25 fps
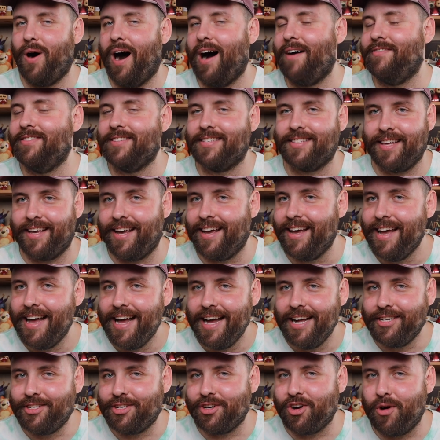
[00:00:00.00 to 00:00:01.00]
Obviously,
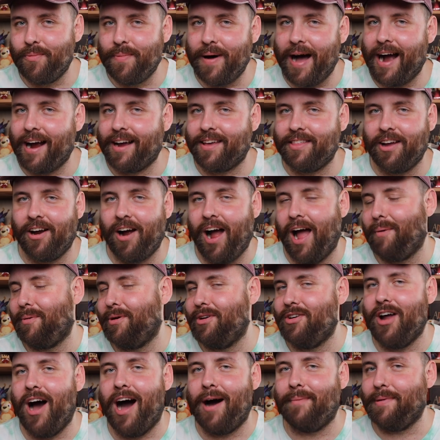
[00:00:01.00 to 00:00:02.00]
to go back there, I
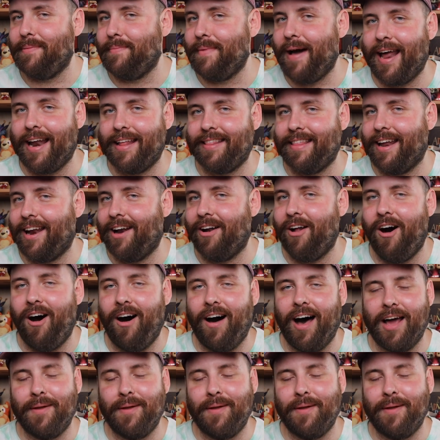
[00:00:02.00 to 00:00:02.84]
would not be mad at that at all.